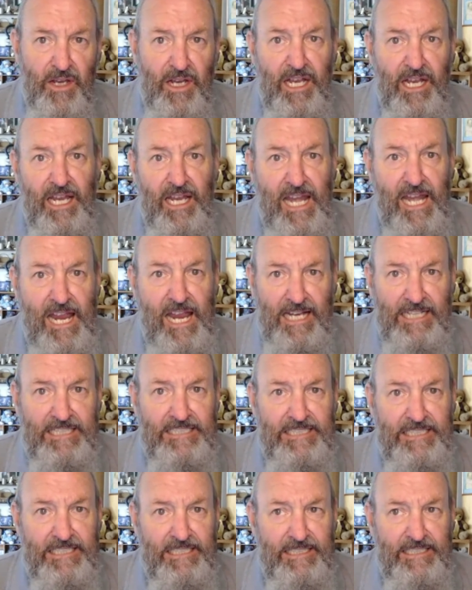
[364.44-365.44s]

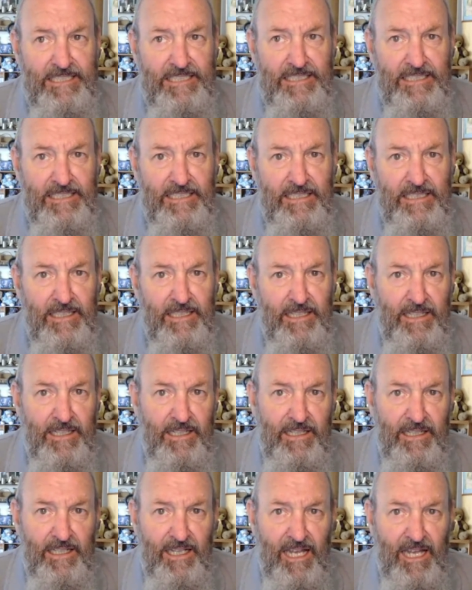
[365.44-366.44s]
Connect.
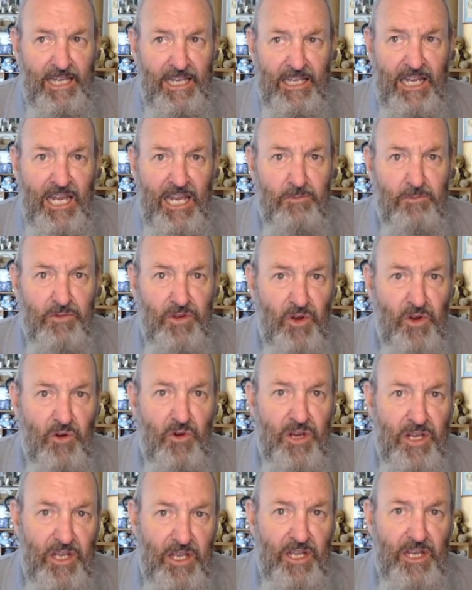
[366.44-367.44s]
And keep
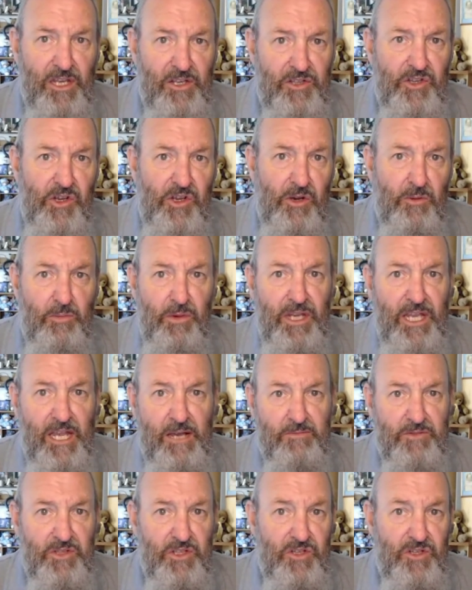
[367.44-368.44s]
doing it until it
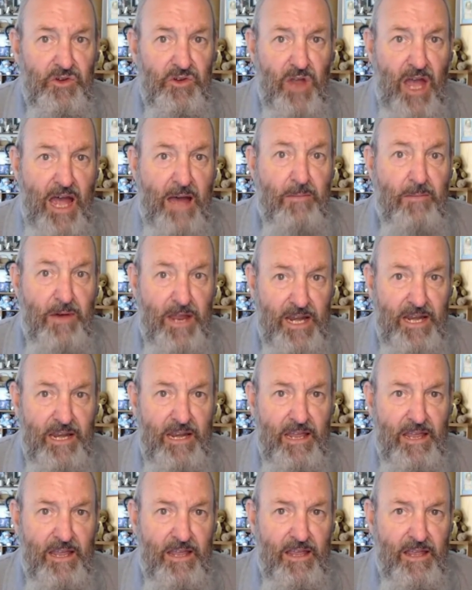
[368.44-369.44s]
becomes a new habit.
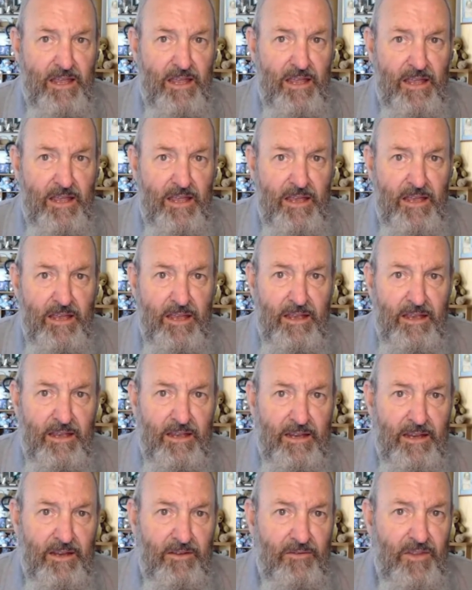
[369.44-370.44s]

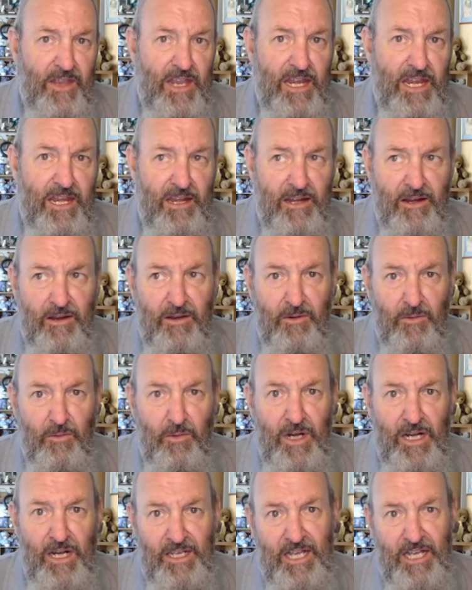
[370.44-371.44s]
And then
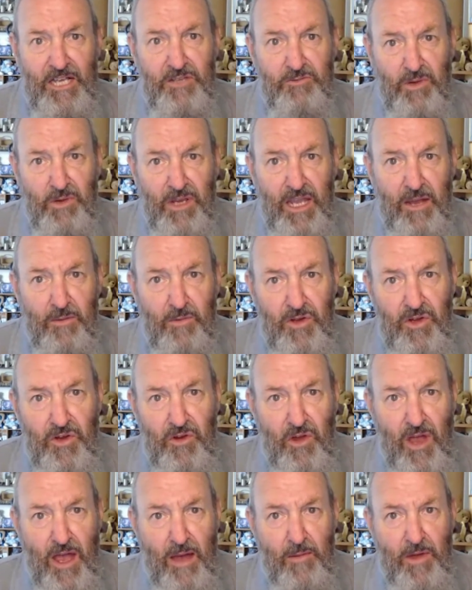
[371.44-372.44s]
when it does become a
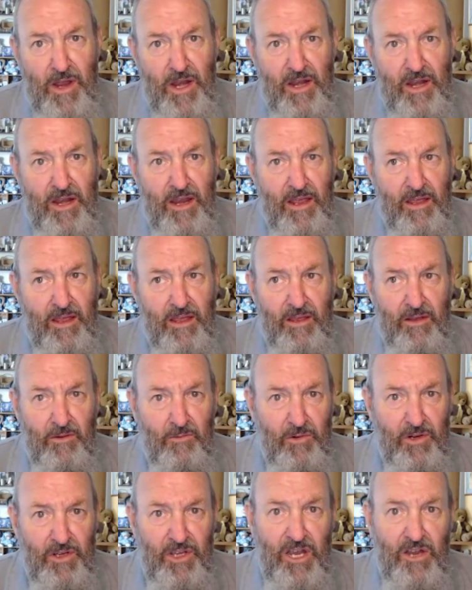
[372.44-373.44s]
new habit,
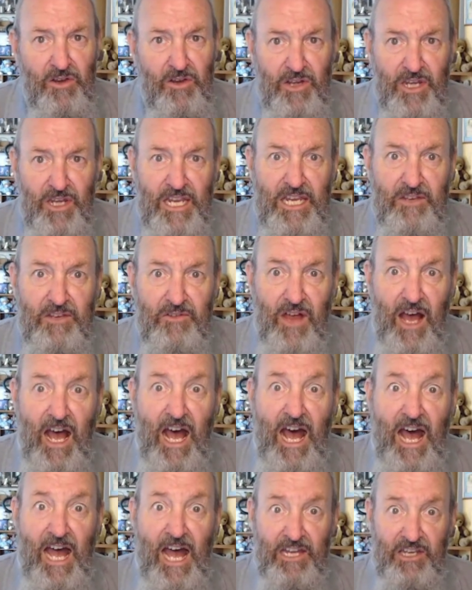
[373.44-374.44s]
we don't need the
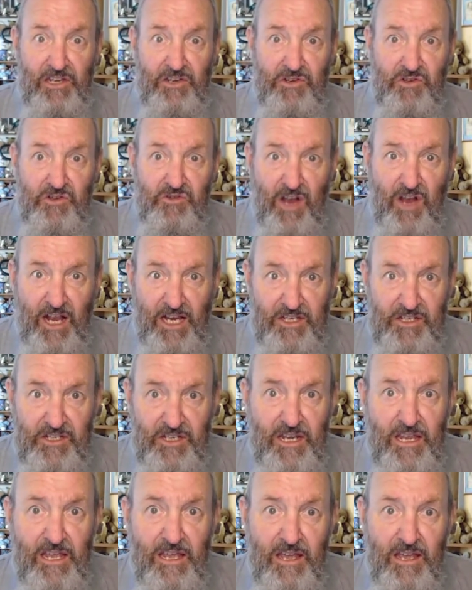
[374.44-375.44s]
heart
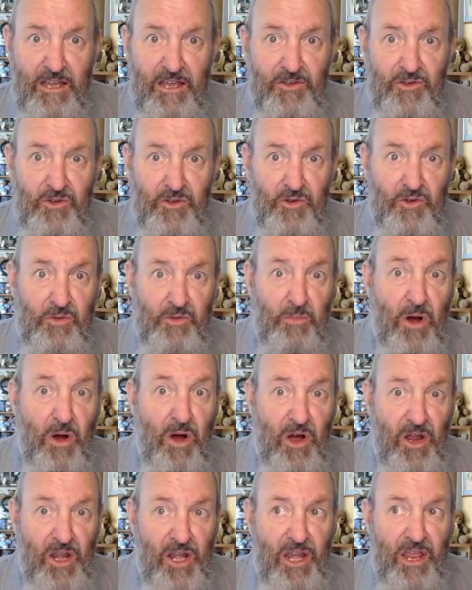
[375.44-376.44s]
instruction to the
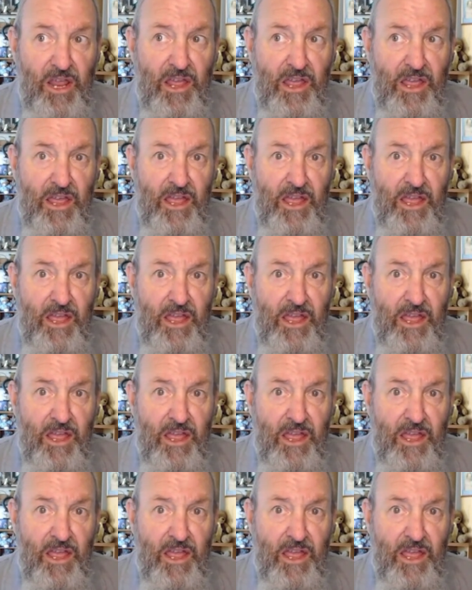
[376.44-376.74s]
mind